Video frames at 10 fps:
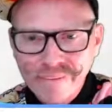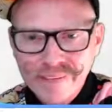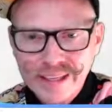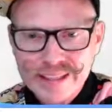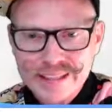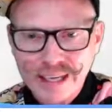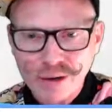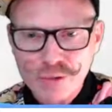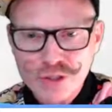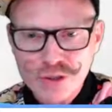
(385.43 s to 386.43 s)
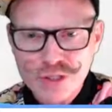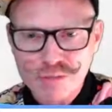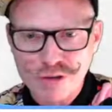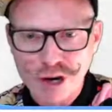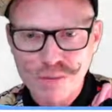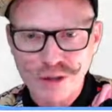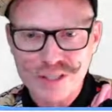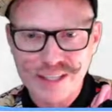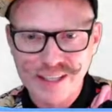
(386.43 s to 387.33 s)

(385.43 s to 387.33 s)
We'll draw some roadblocks in a